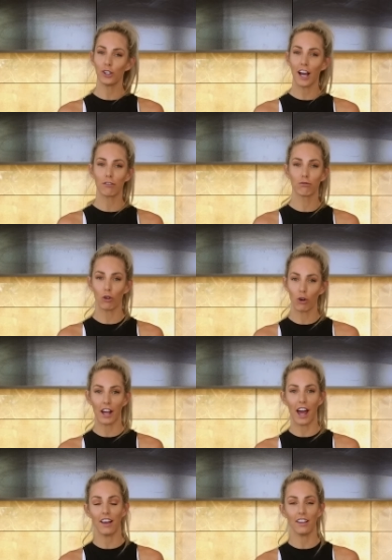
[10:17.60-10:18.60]
like raw
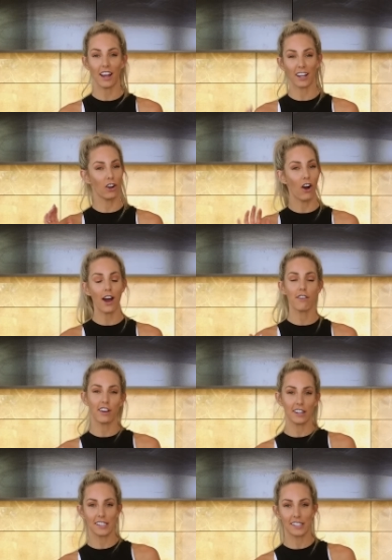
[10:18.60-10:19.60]
kale, I can kind of
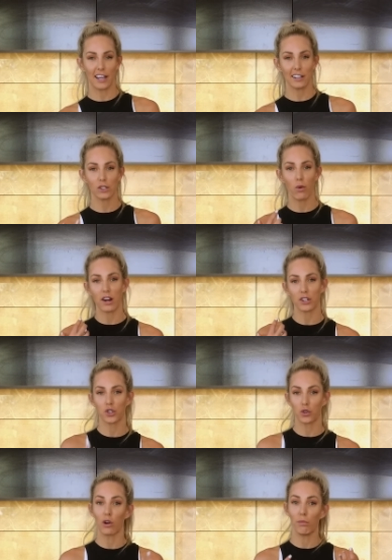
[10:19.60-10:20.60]
understand. It's quite a
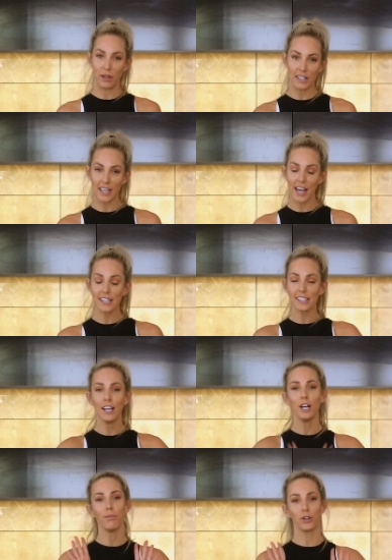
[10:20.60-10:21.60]
strong bitter taste,
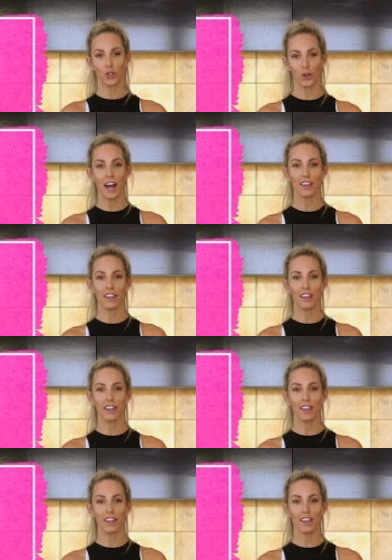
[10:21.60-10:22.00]
but try